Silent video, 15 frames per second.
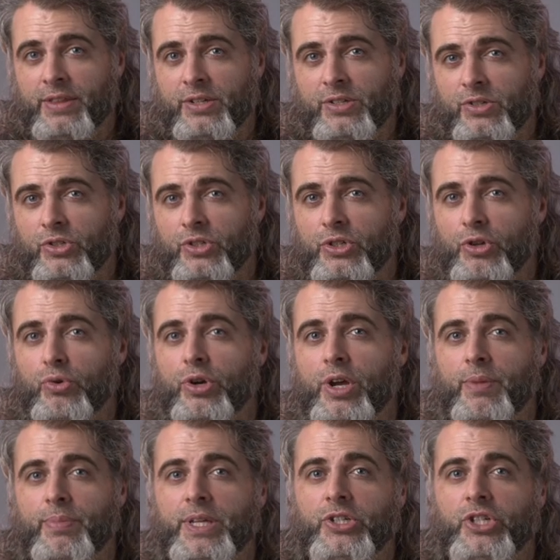This is still
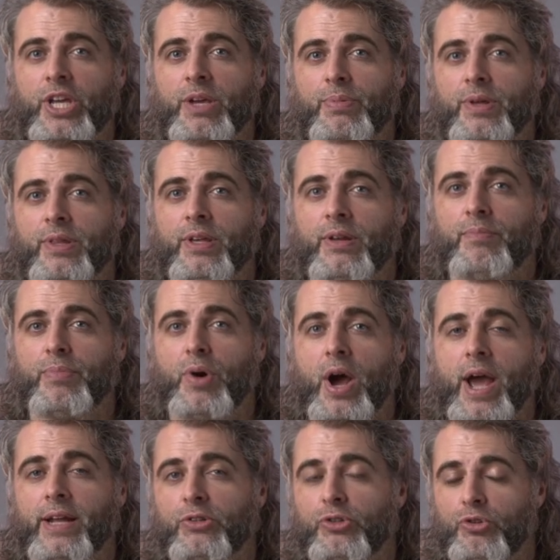going to be cheaper than
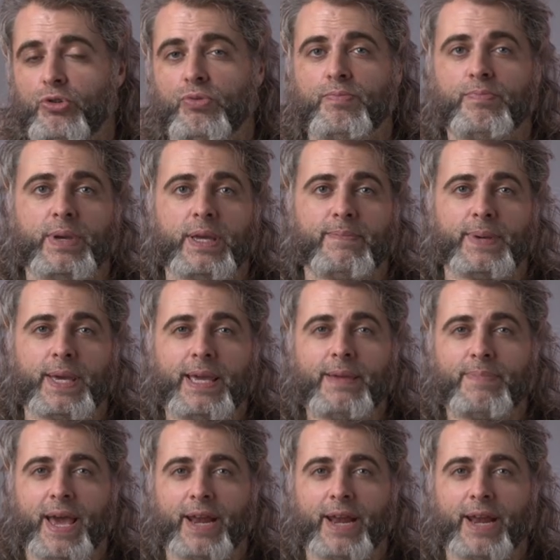buying two BP